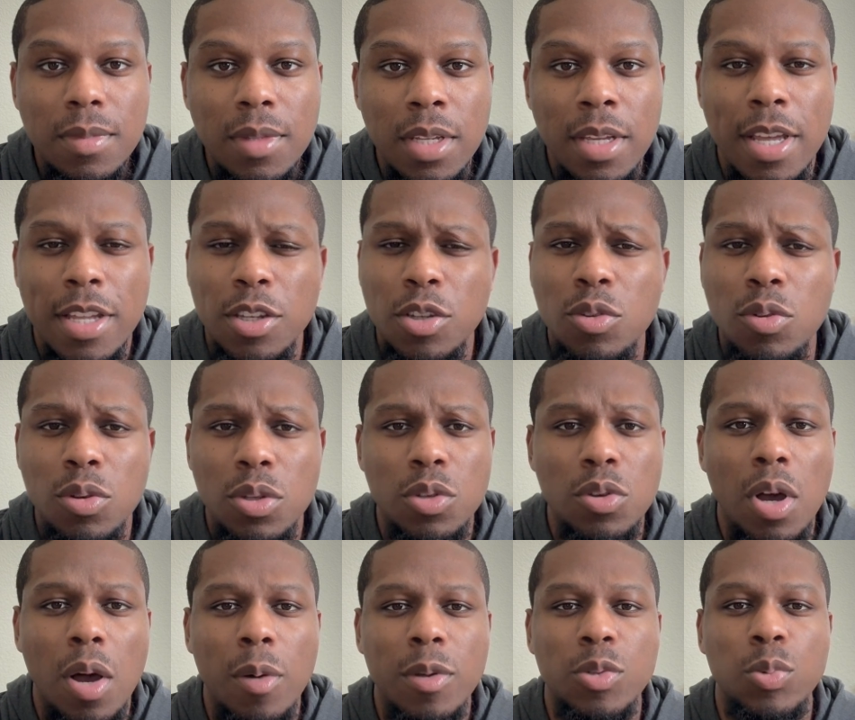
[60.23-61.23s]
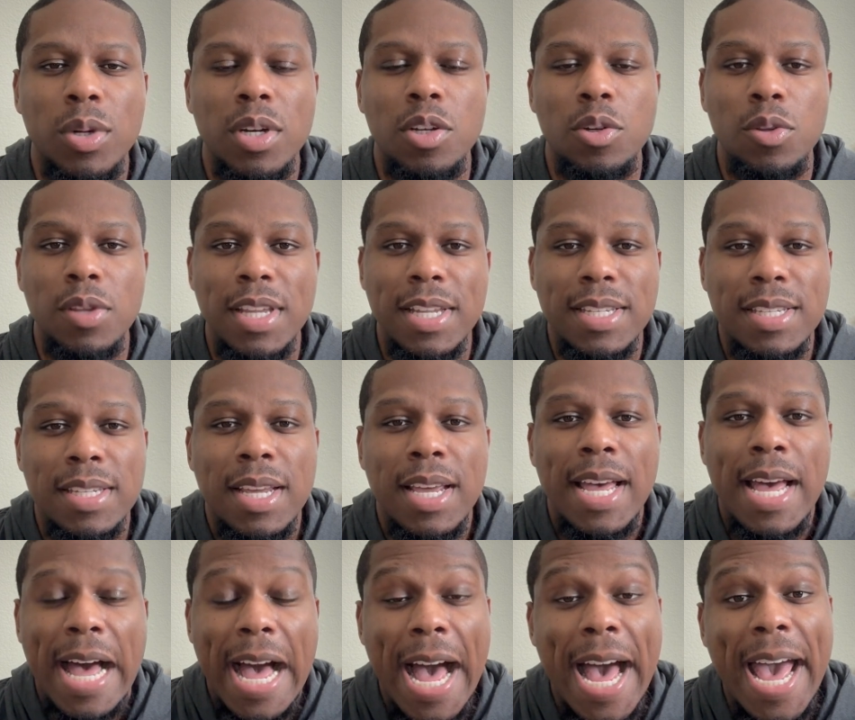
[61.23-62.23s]
And you always want to do this.
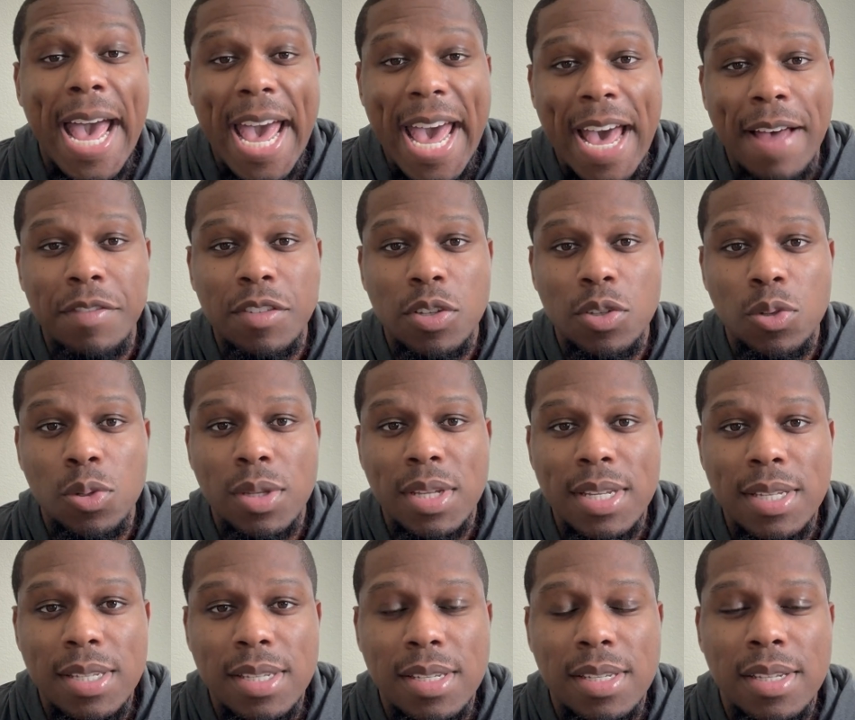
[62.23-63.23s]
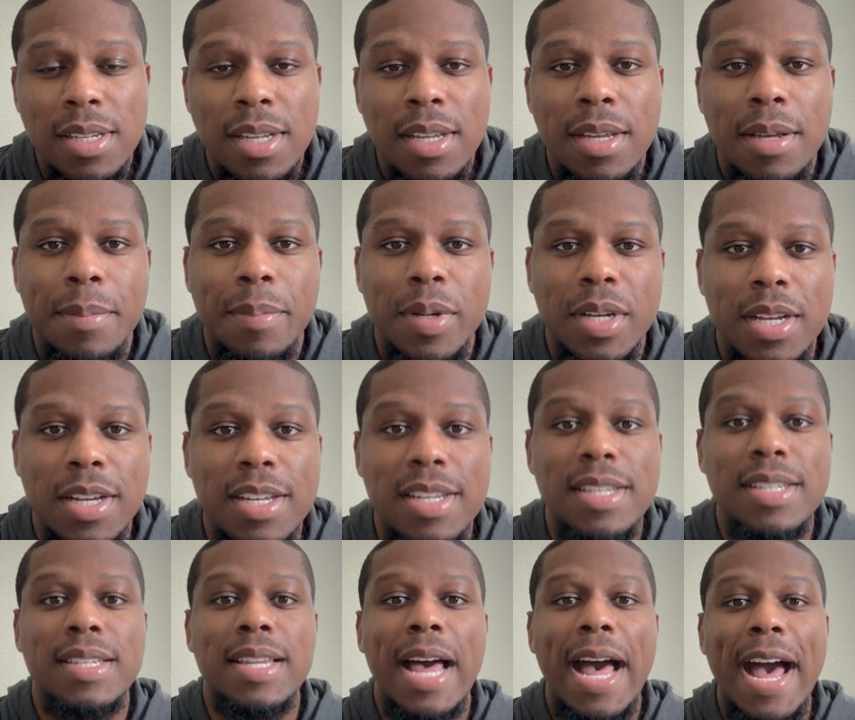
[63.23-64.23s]
I have to do this
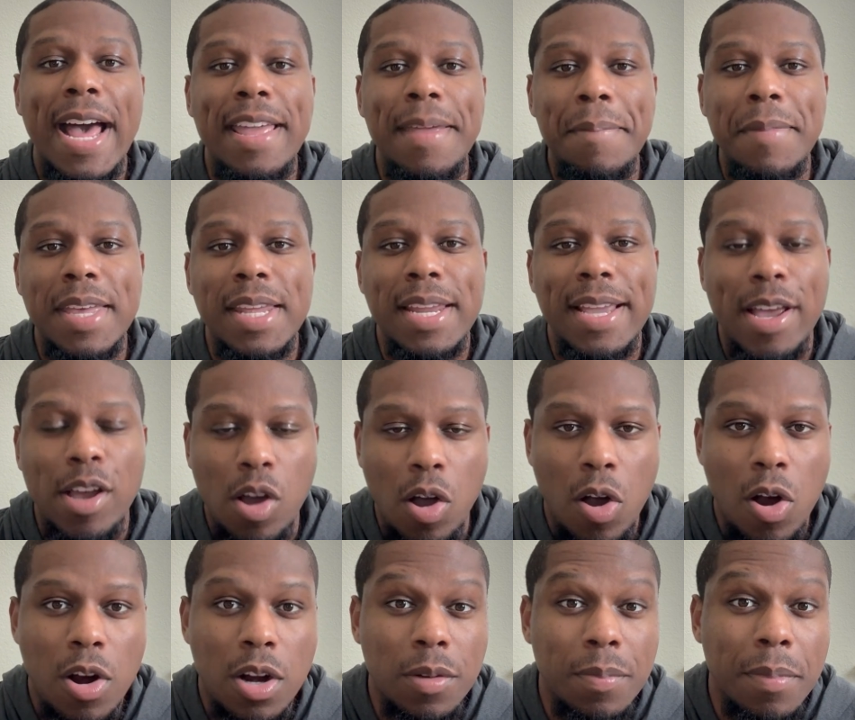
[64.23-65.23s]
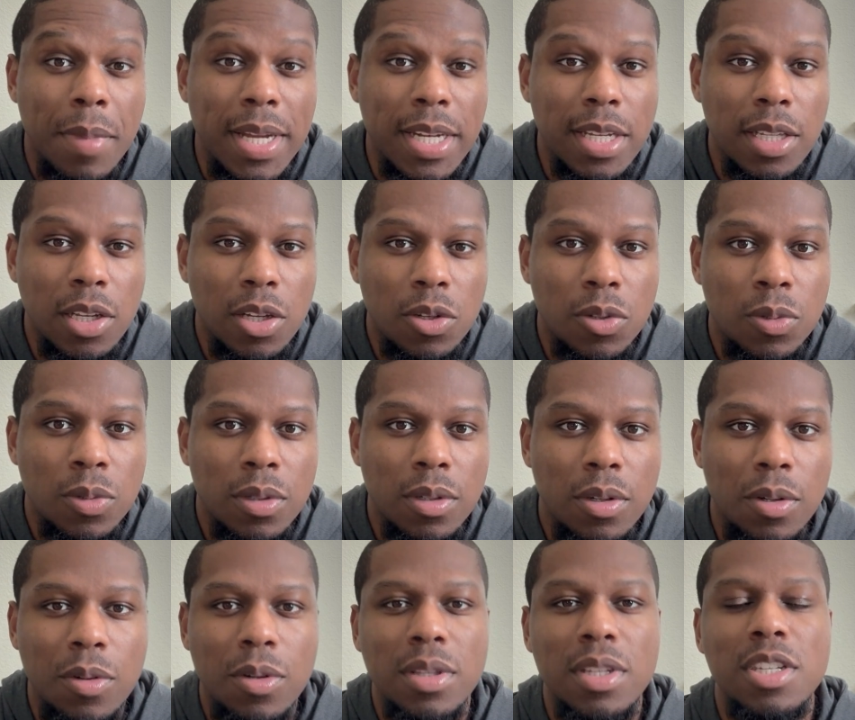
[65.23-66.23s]
because I am getting a hard money loan
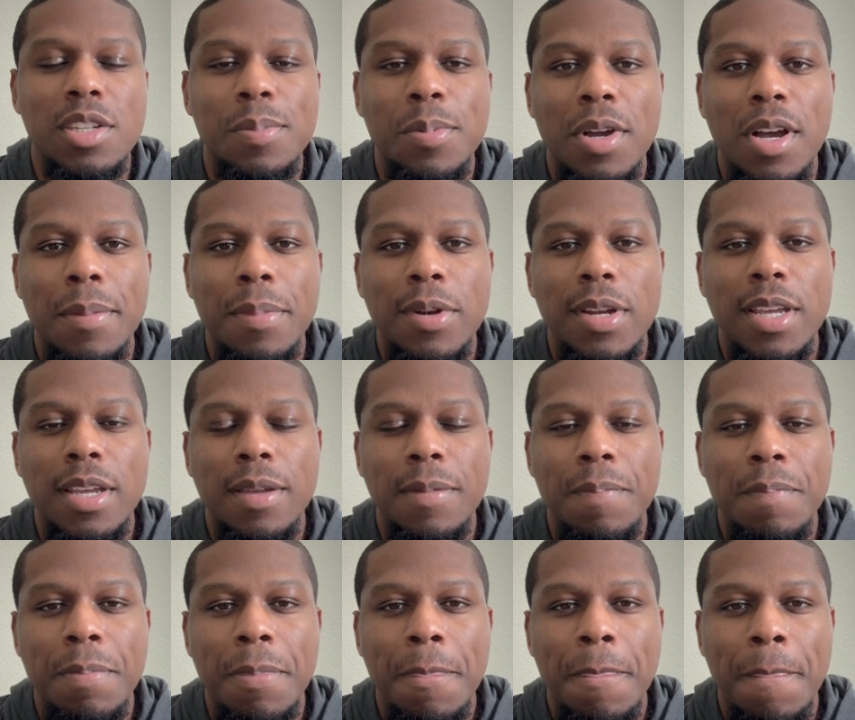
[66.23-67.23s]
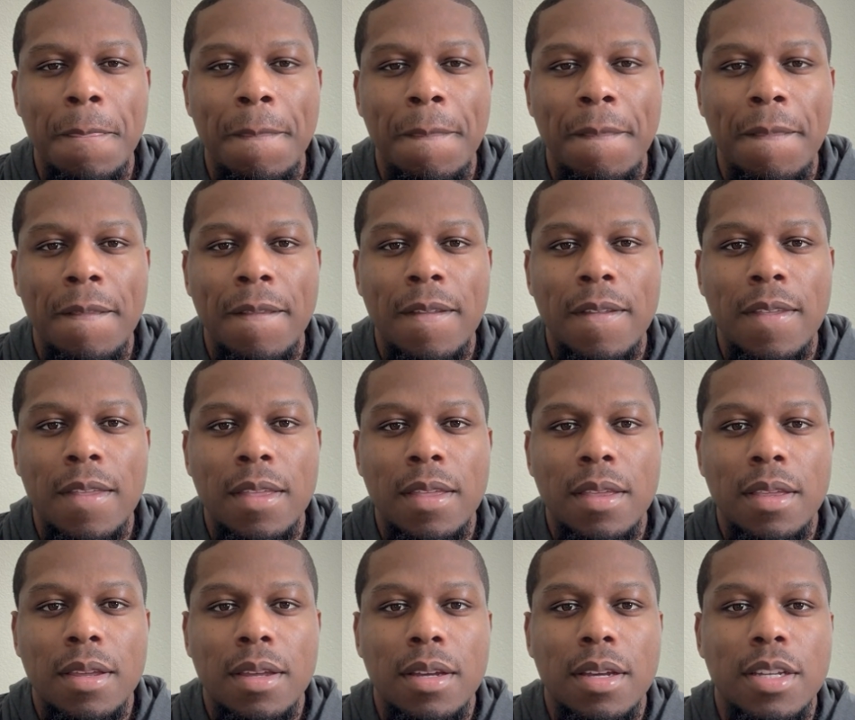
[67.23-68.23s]
on this property.
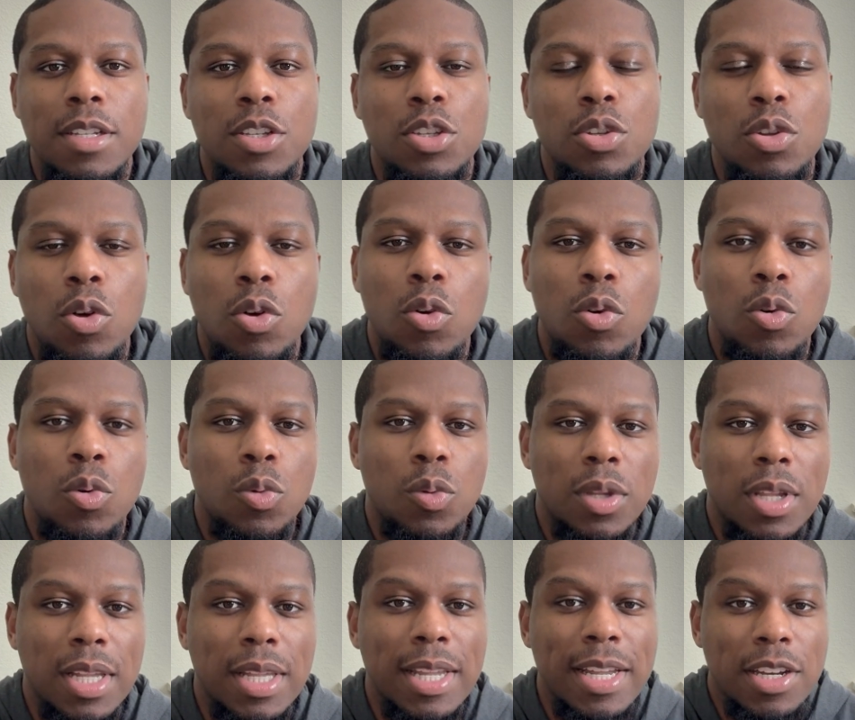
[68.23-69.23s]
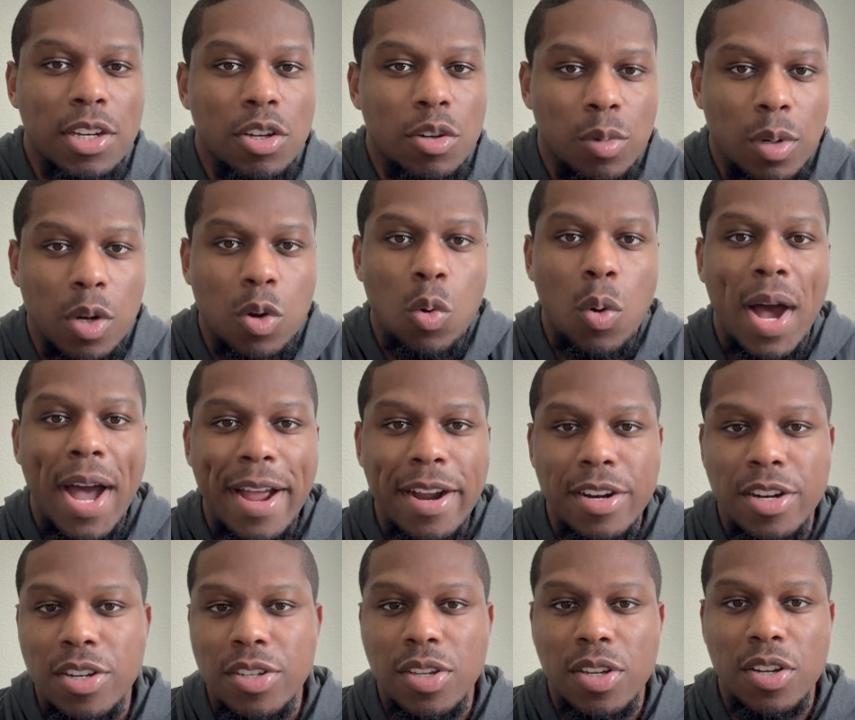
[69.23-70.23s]
So the lender
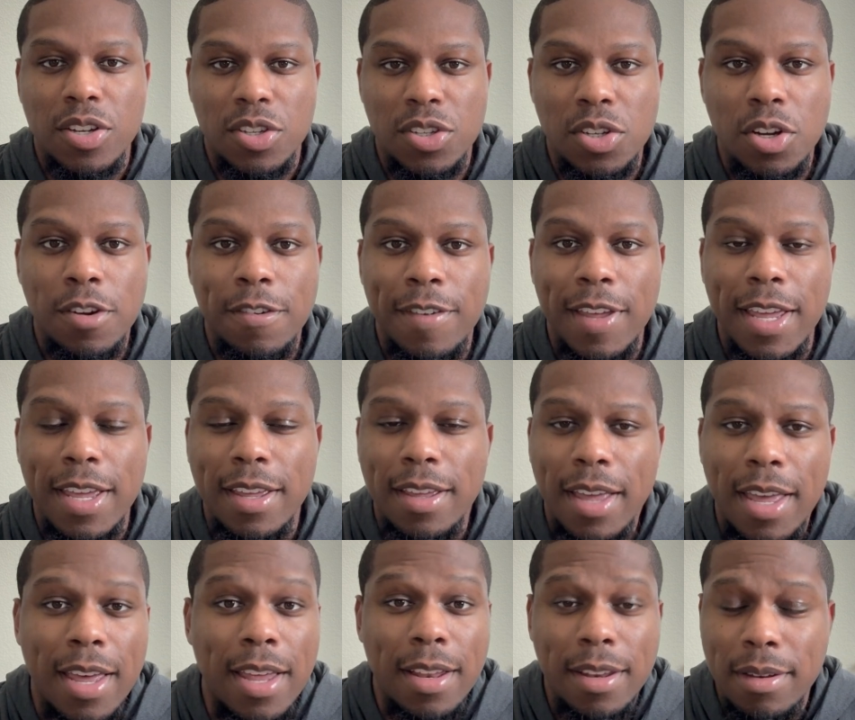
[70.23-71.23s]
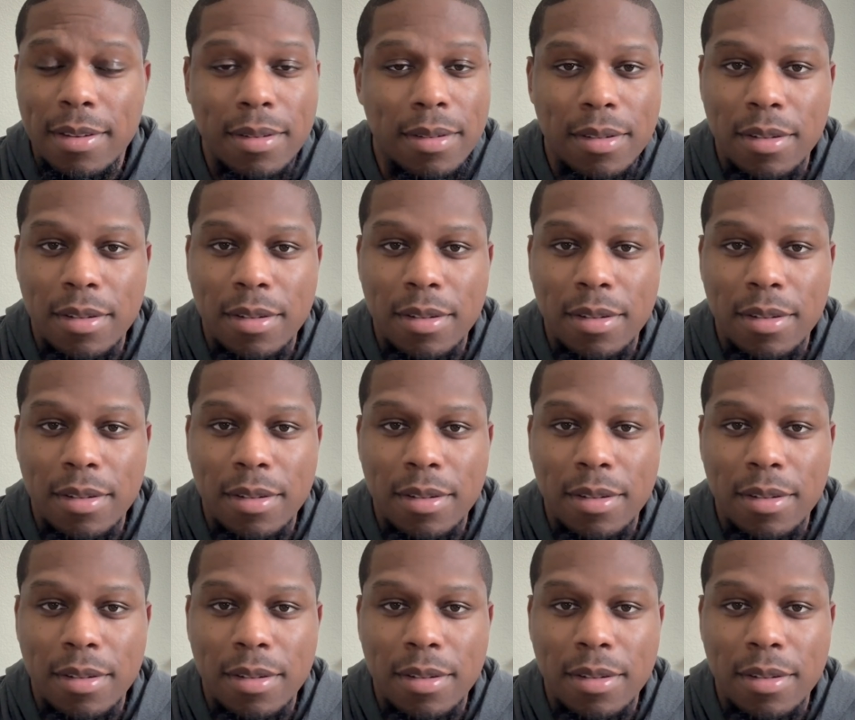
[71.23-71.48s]
requires a survey, and